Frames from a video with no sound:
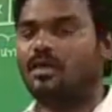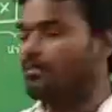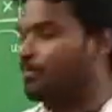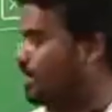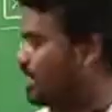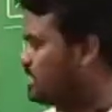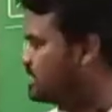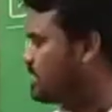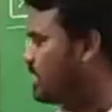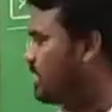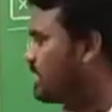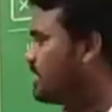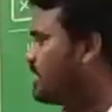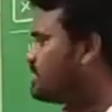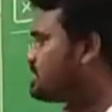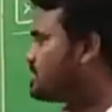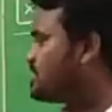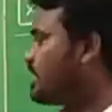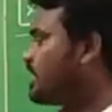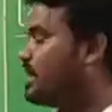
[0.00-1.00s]
based on
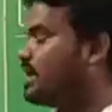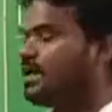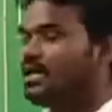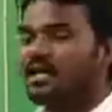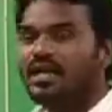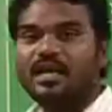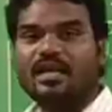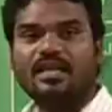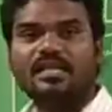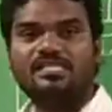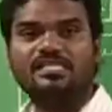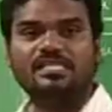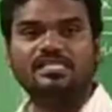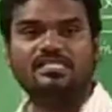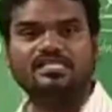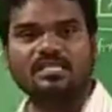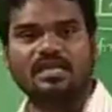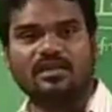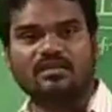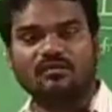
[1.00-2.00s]
this
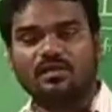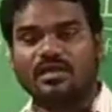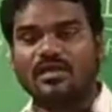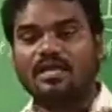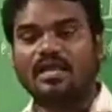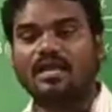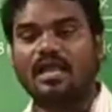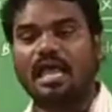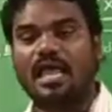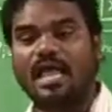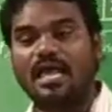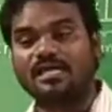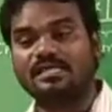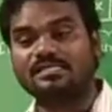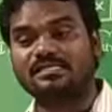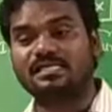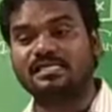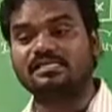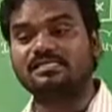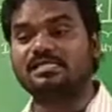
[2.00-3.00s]
register we can
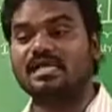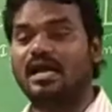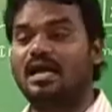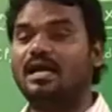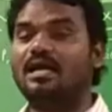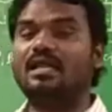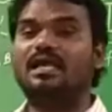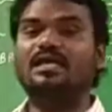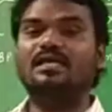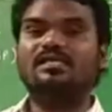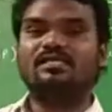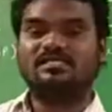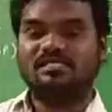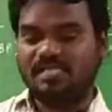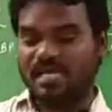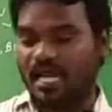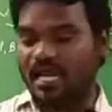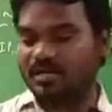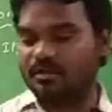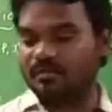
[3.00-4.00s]
access that
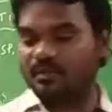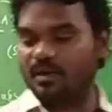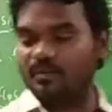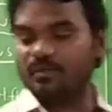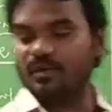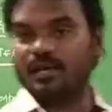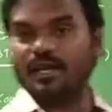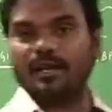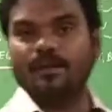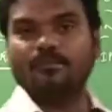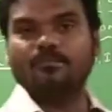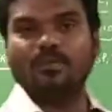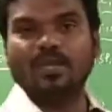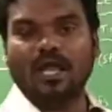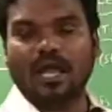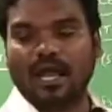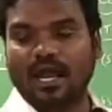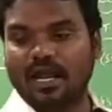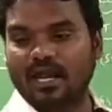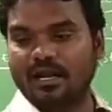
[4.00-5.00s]
stack memory,
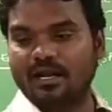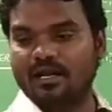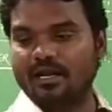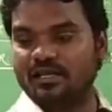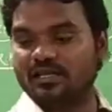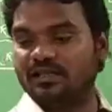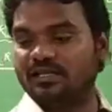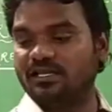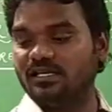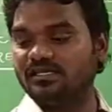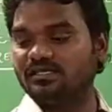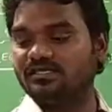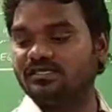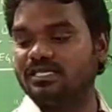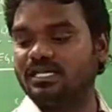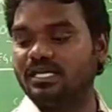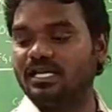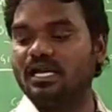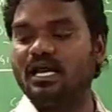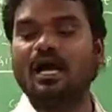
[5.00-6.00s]
and these
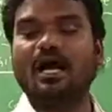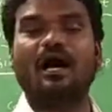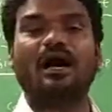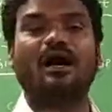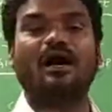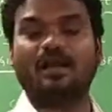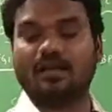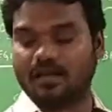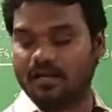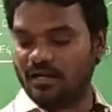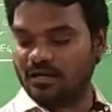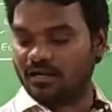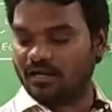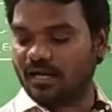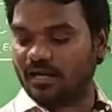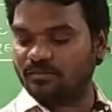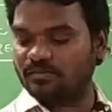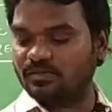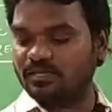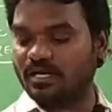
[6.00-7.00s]
three
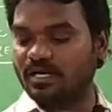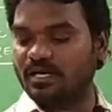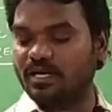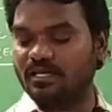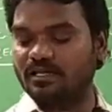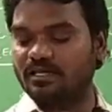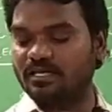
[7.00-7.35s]
comes under